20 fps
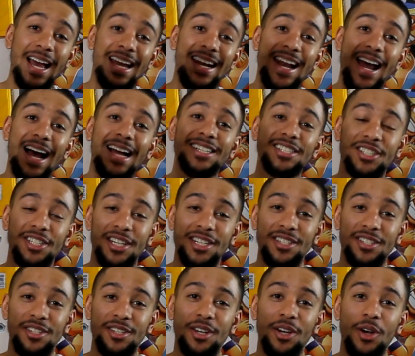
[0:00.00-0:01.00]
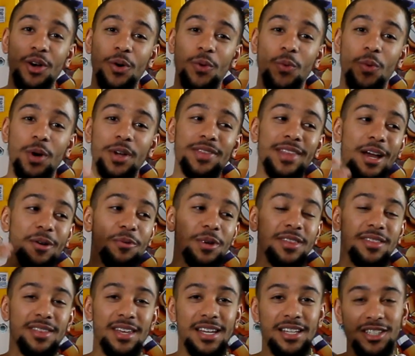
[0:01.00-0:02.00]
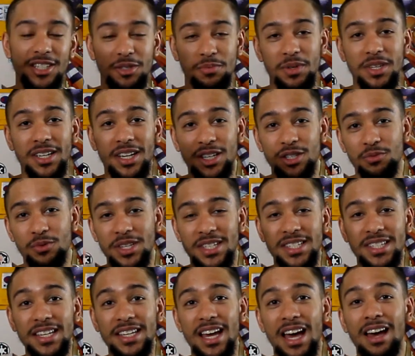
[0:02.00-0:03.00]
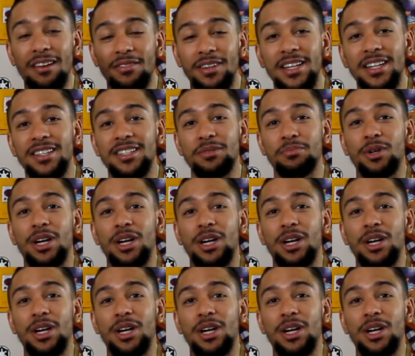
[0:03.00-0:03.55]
not just one that we think just because we see evidence,